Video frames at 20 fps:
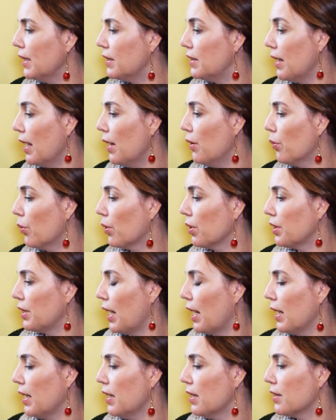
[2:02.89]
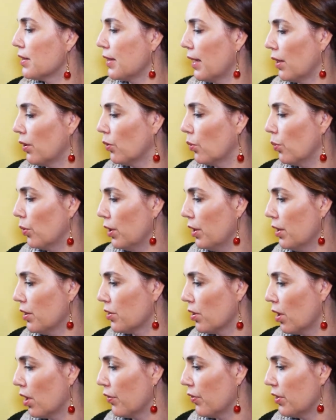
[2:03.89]
dead or dying sandalwood
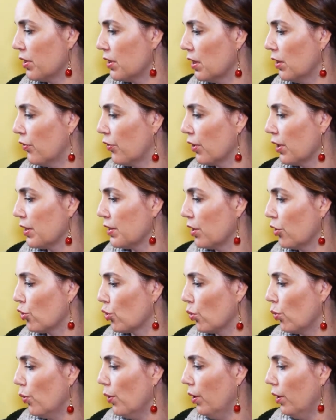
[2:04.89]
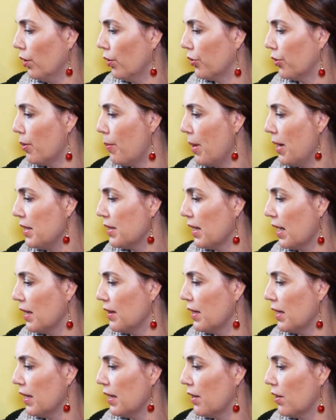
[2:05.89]
is harvested for essential oil to
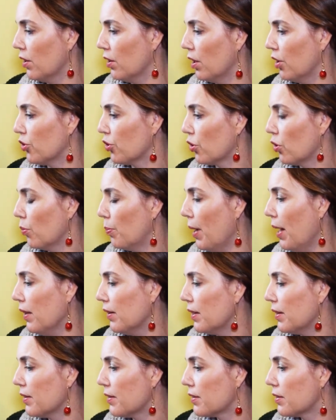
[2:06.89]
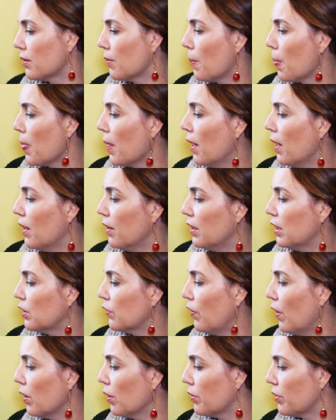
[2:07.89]
maintain the ecological balance. This
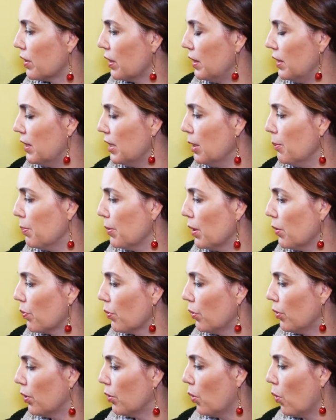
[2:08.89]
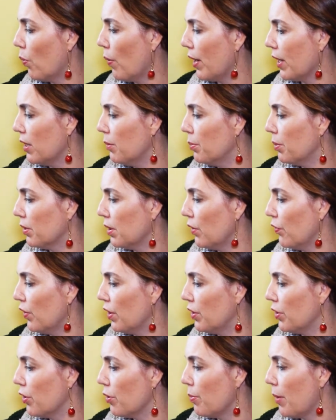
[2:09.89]
follows the deeply rooted Hawaiian belief
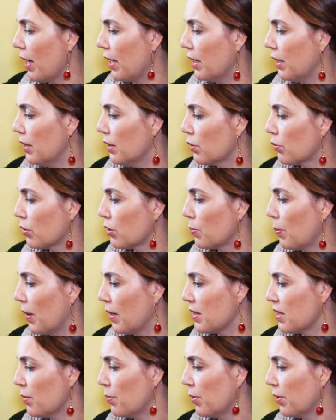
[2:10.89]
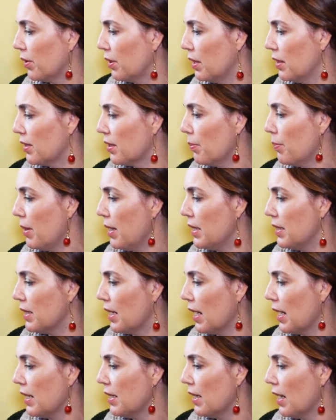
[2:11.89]
in humanity's responsibility to
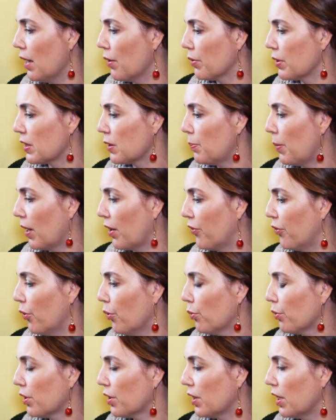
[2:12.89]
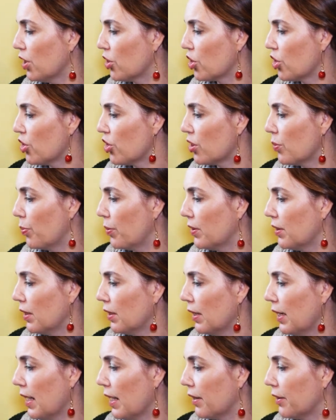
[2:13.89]
maintain a respectful relationship with the
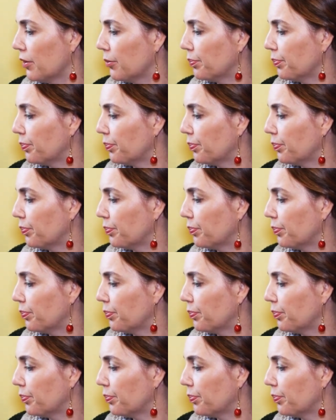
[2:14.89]
land.